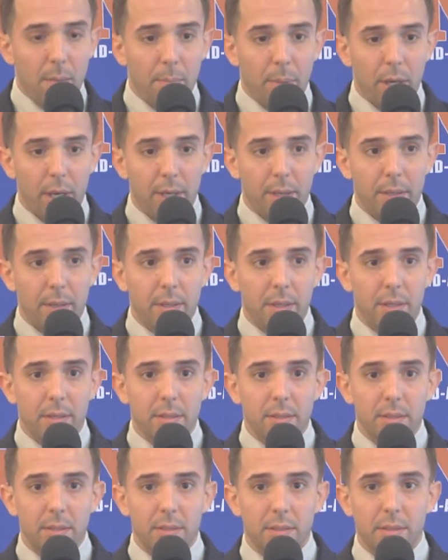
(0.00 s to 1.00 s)
but
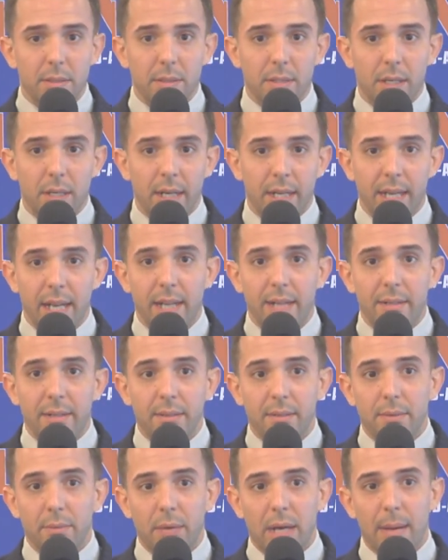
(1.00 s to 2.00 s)
again,
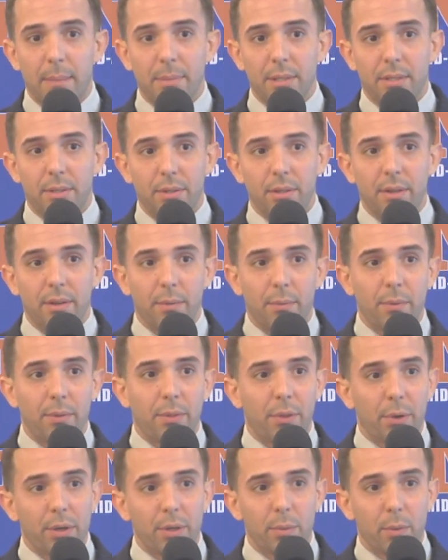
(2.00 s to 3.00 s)
what happened to the
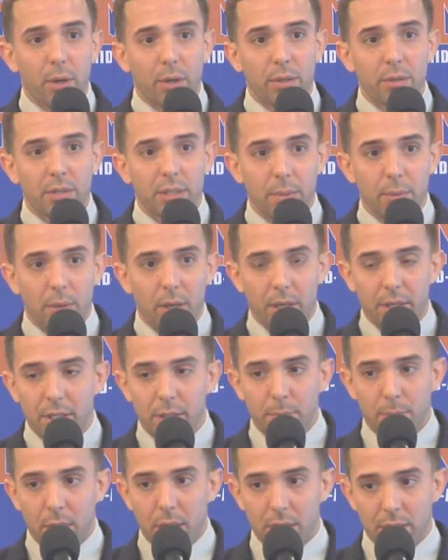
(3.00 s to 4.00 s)
30 workers that were on
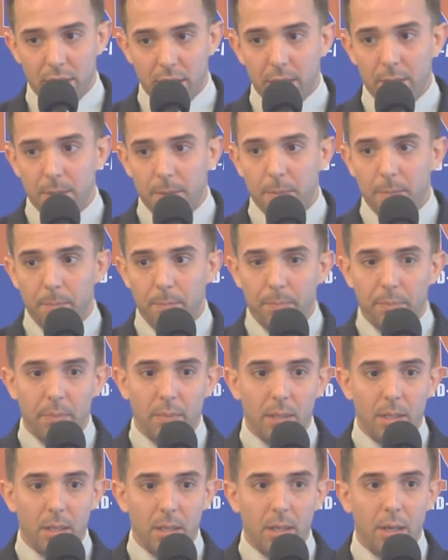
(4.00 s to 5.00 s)
this project?
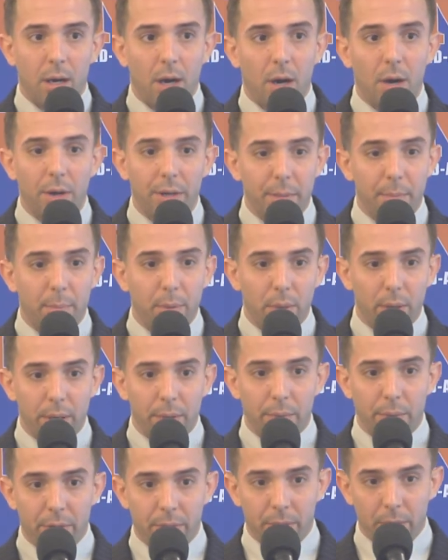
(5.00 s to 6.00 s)
All
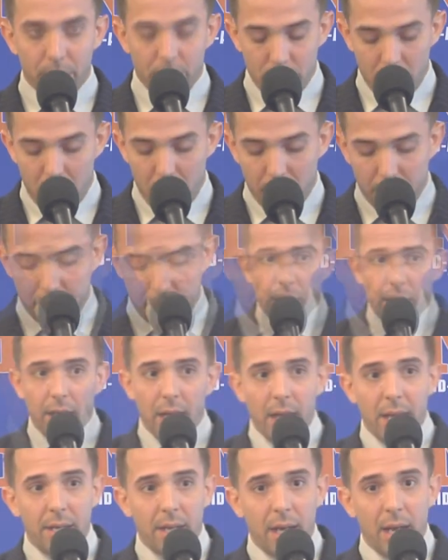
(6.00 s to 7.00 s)
unemployed with no job.
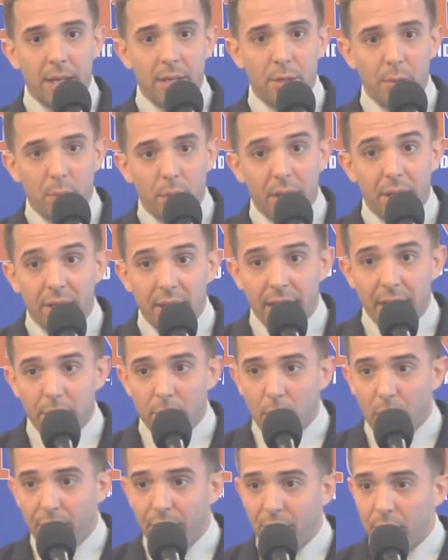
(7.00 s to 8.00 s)
I do want to thank
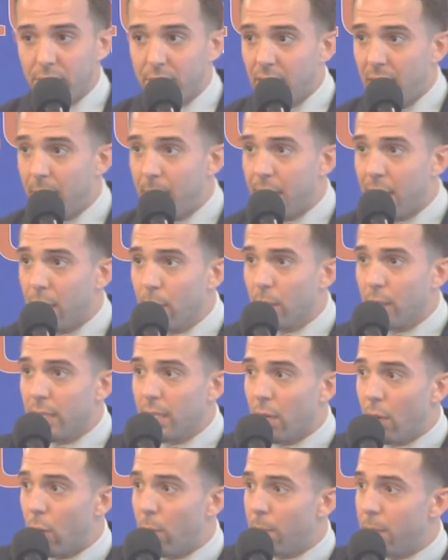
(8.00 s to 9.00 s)
you all for your time, and I
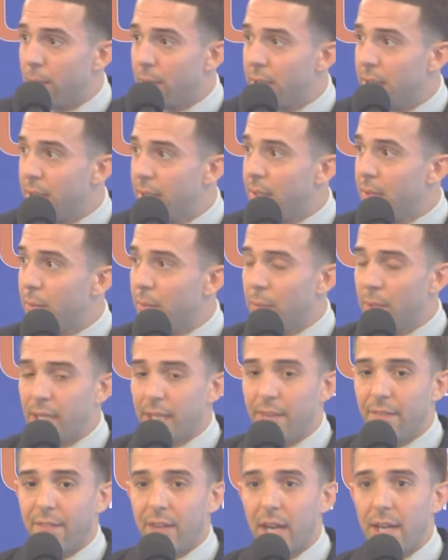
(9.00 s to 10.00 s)
really hope that we
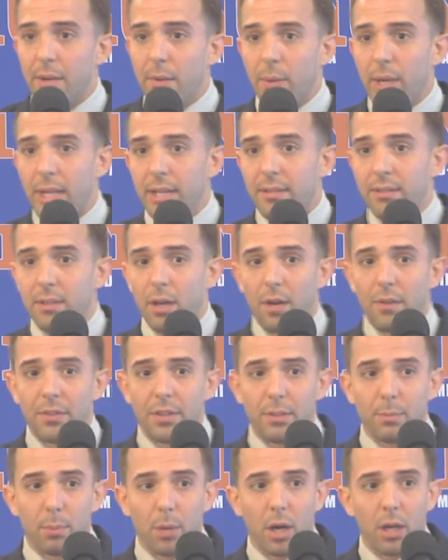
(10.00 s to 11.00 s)
can find a way to solve
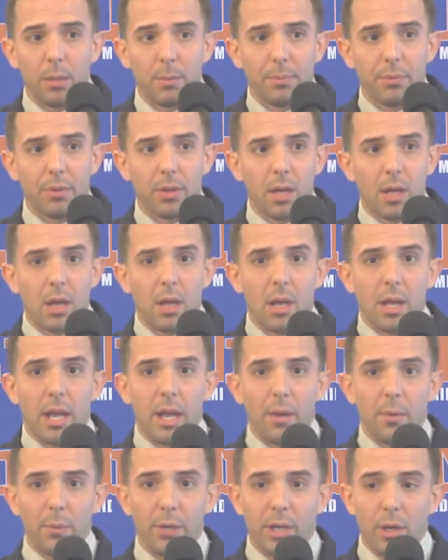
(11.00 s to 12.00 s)
these problems
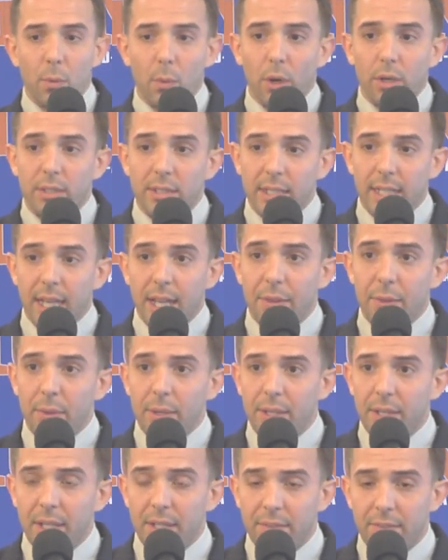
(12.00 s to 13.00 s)
and we can work
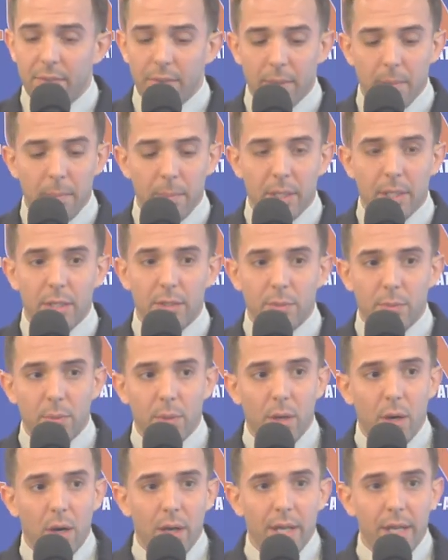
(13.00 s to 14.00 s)
together in this, because
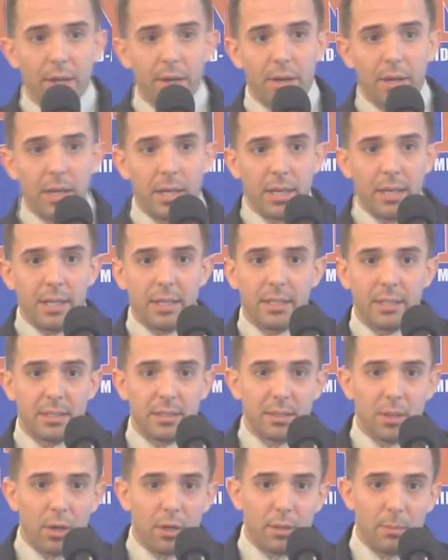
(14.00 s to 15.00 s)
we're all here and
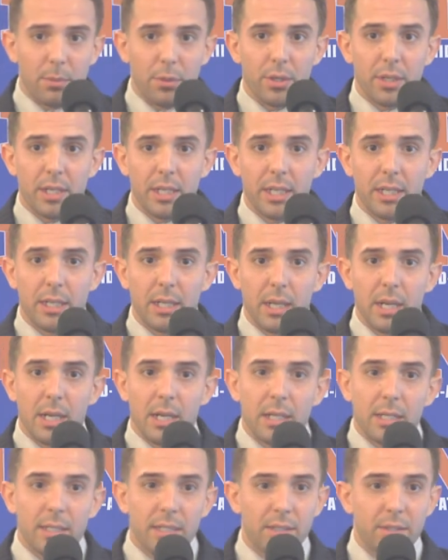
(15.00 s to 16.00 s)
this is our community.
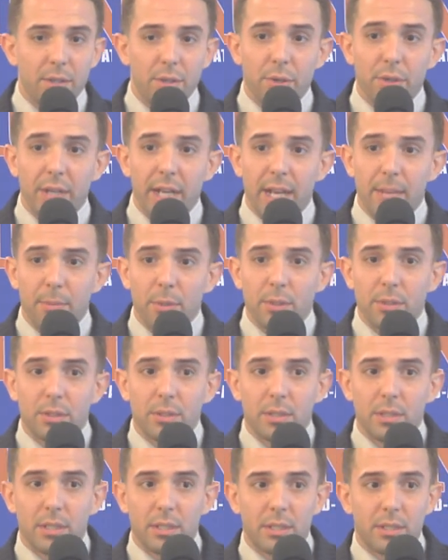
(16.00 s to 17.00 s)
These are your
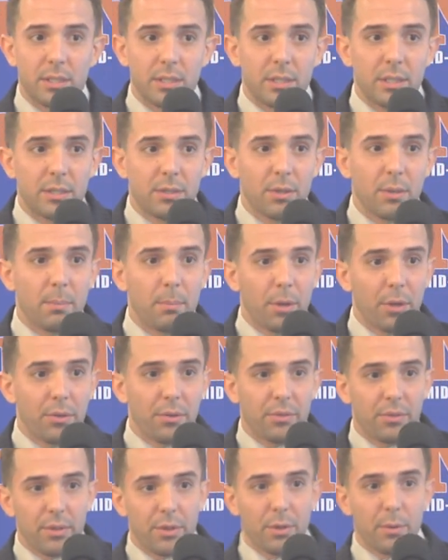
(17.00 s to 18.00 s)
neighbors. These are
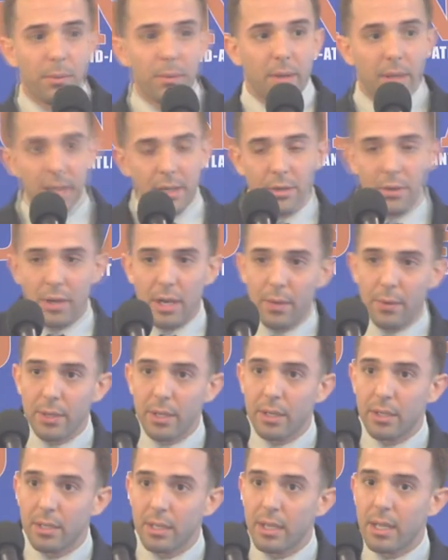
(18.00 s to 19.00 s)
mothers in your
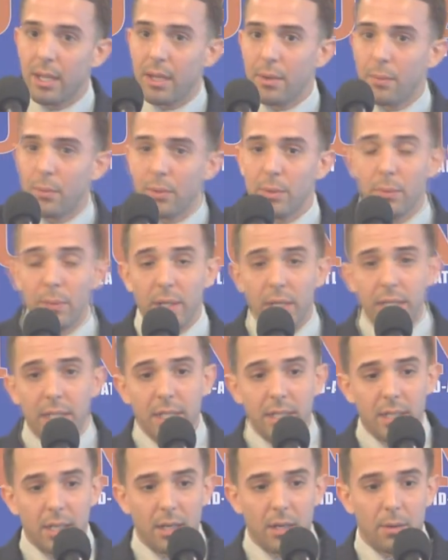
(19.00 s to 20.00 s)
area, and we really
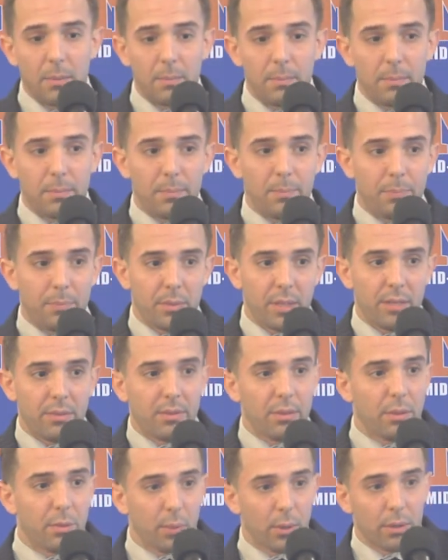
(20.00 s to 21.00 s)
need the help.
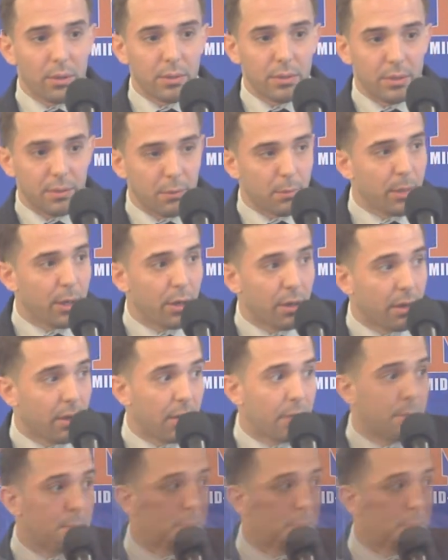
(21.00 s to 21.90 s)
These are the workers of America.